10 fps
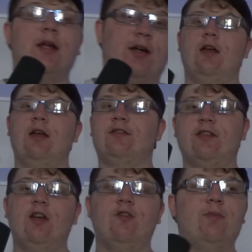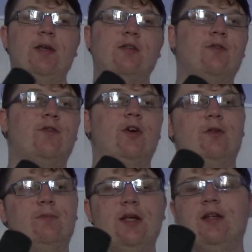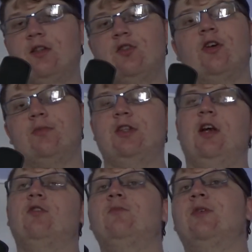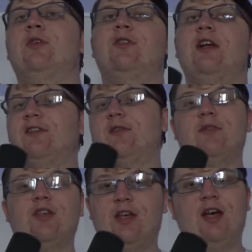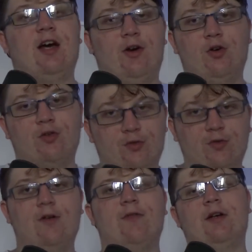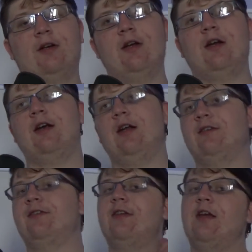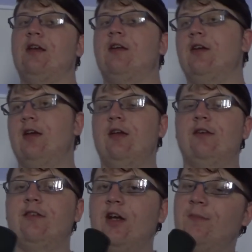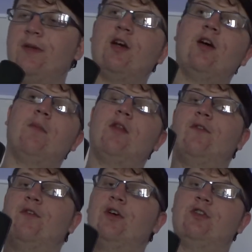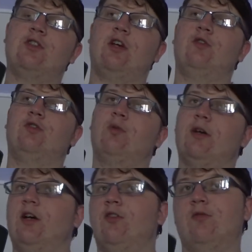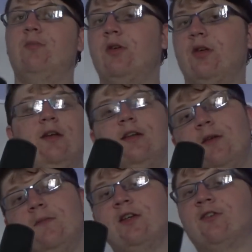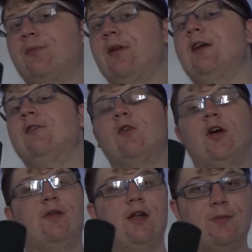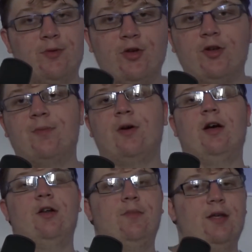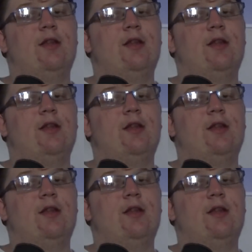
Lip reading: now. Instead of being the top channel, because that's something you can't hold forever, instead, it has now become the first channel to 100 million. Now let me explain why we need Pewdiepie to be